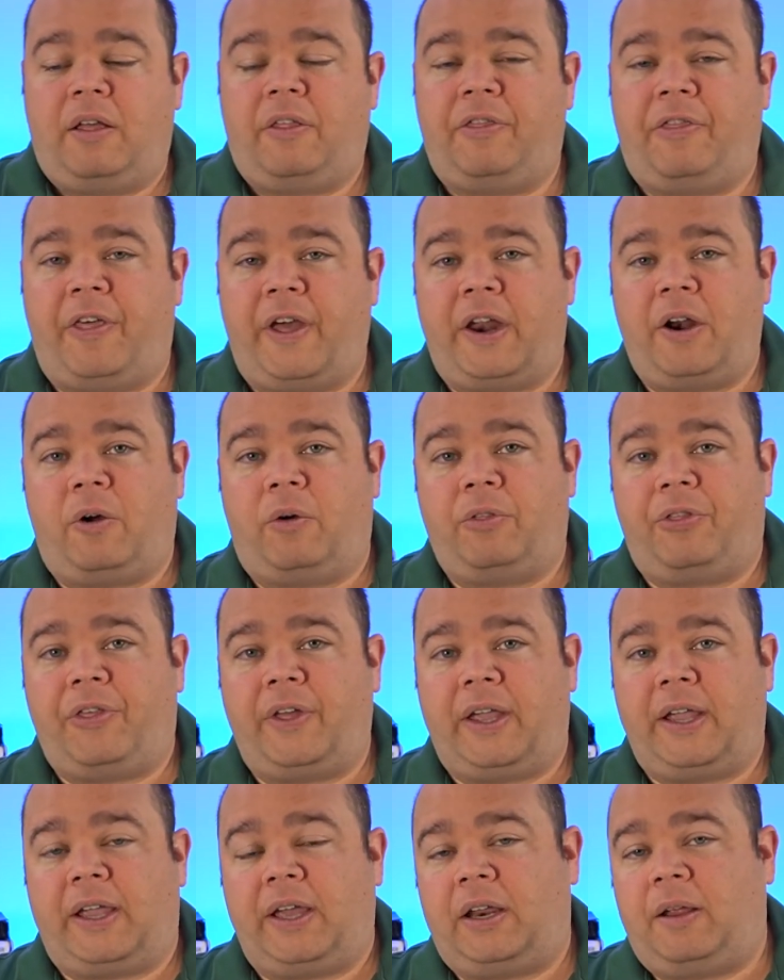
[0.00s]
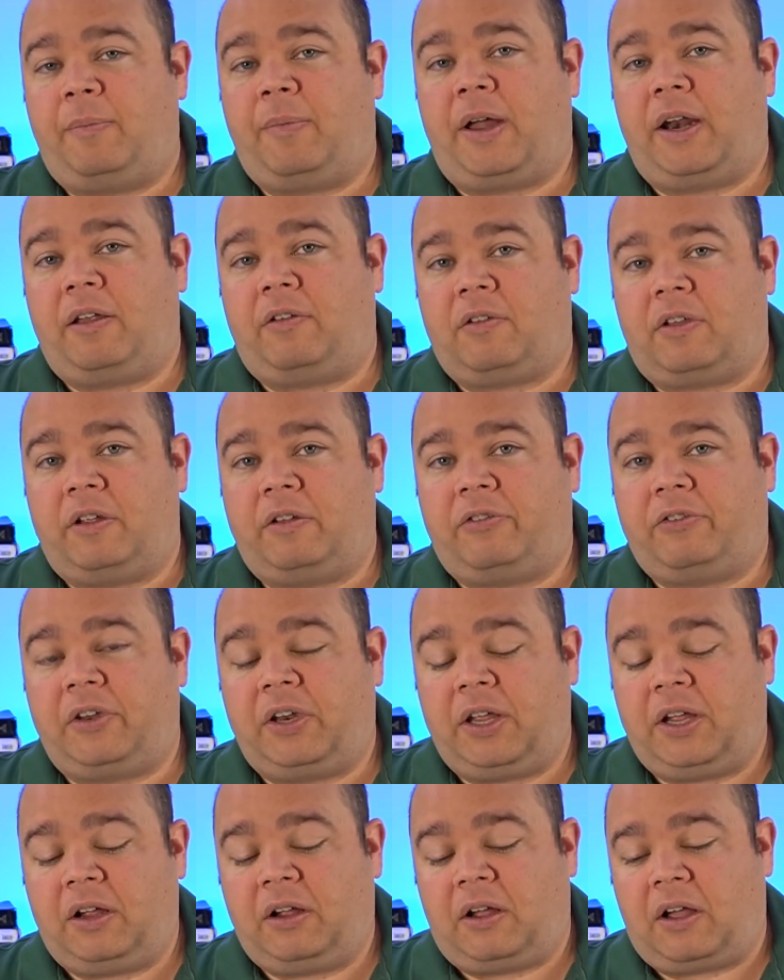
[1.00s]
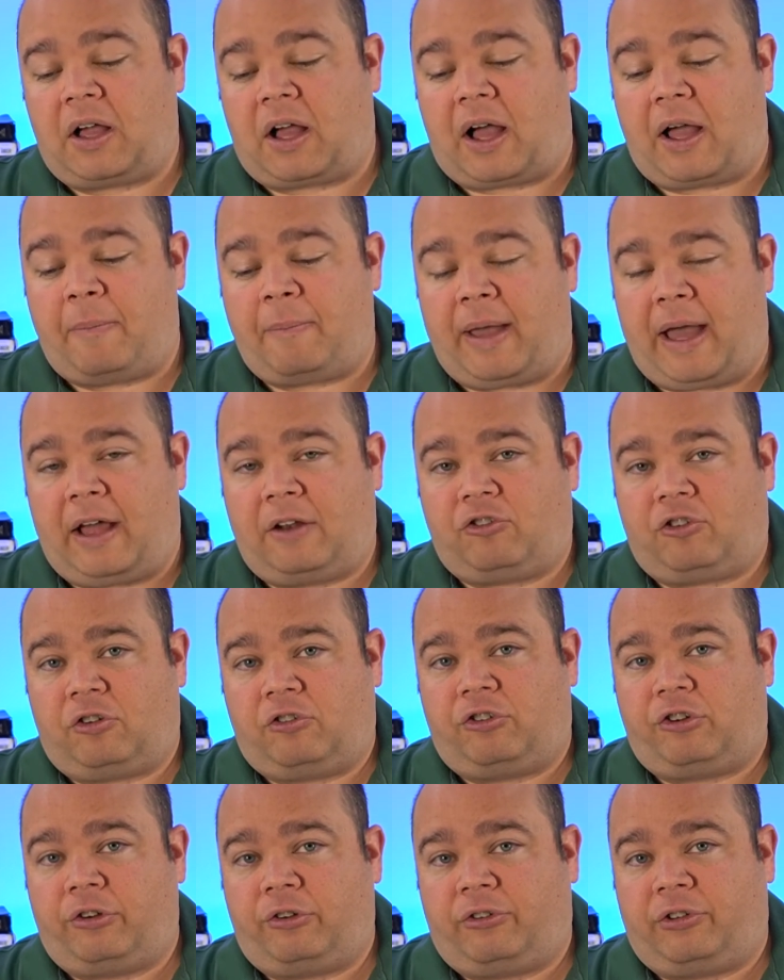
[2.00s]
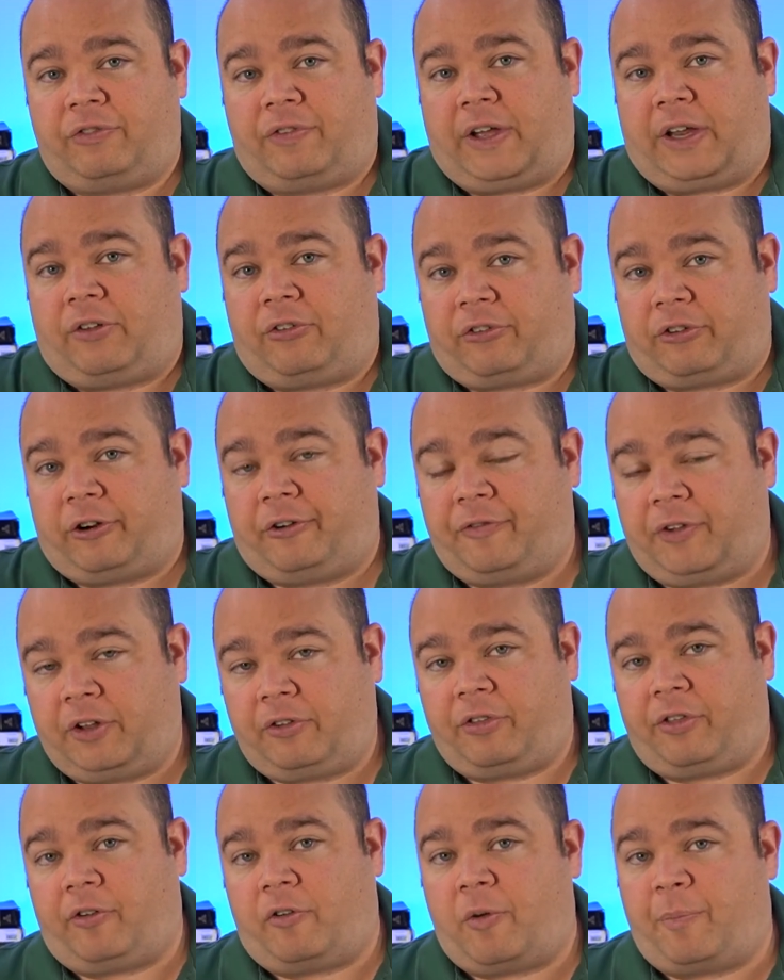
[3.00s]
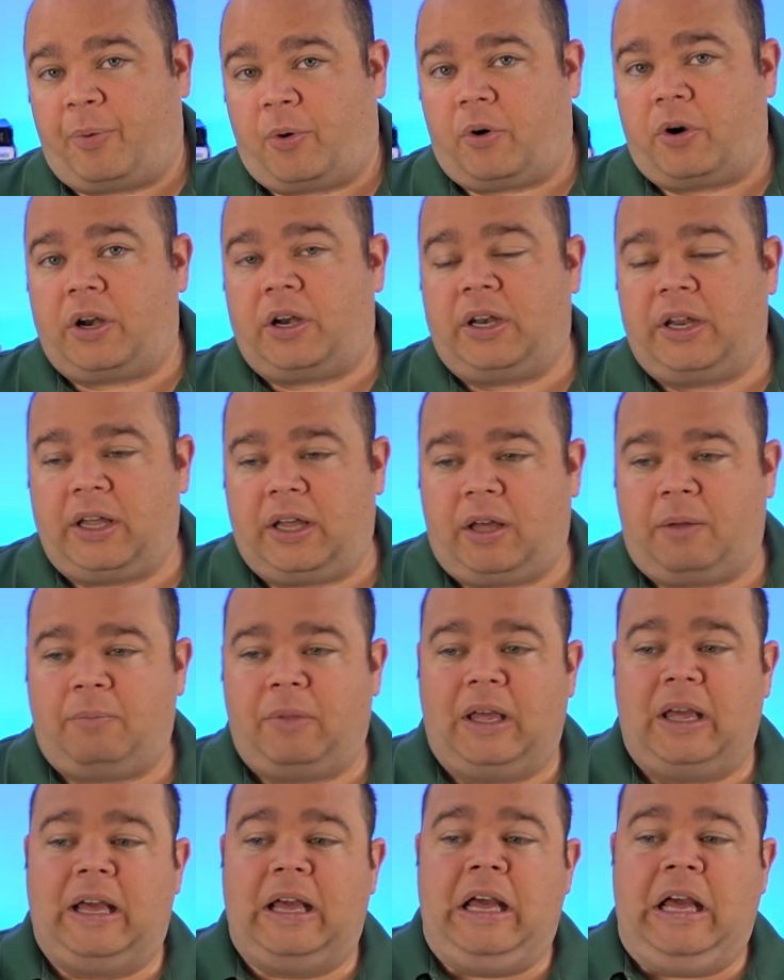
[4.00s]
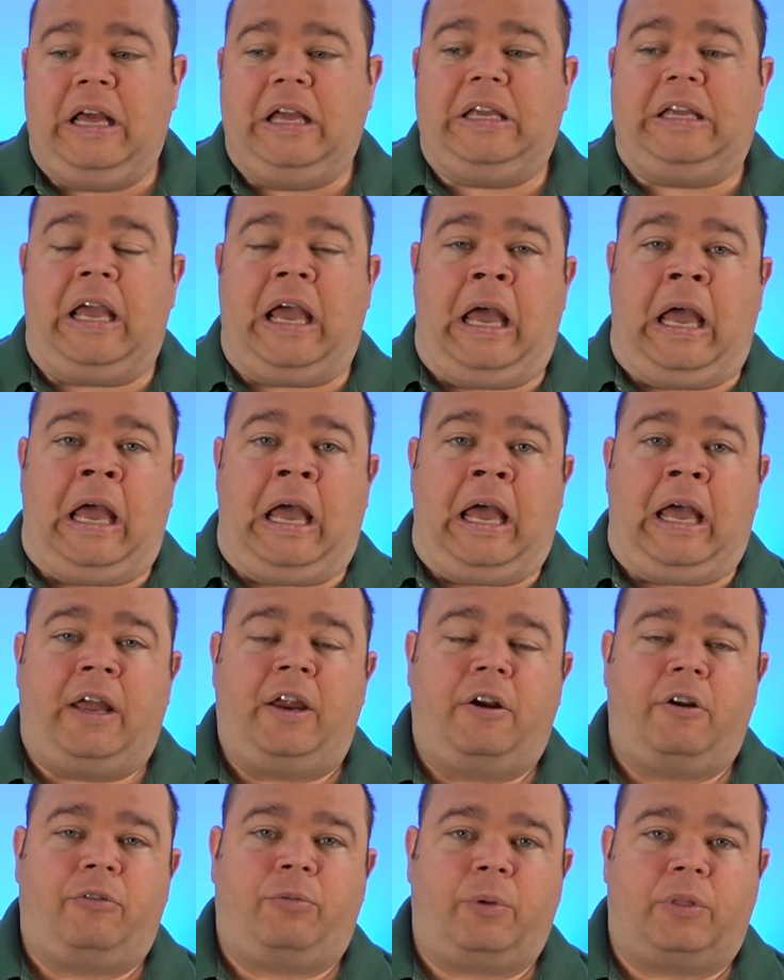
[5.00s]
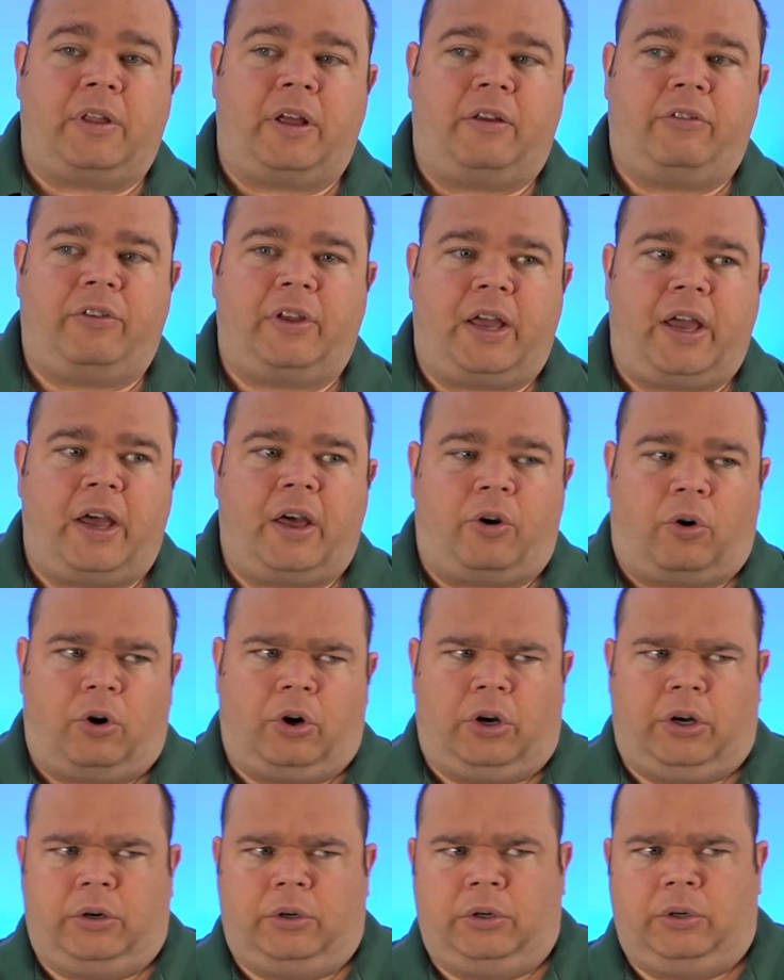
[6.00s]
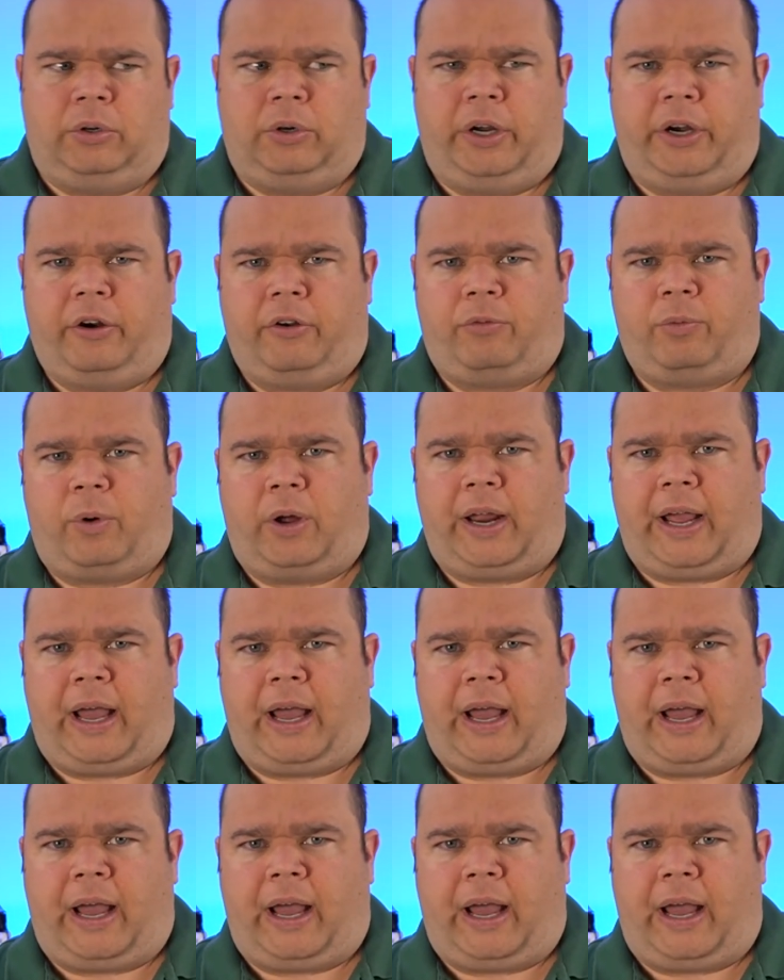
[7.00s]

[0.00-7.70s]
They don't think anybody's listening. I imagine Joseph had servants that reported to him, yeah, here's what they said, or ooh, here's what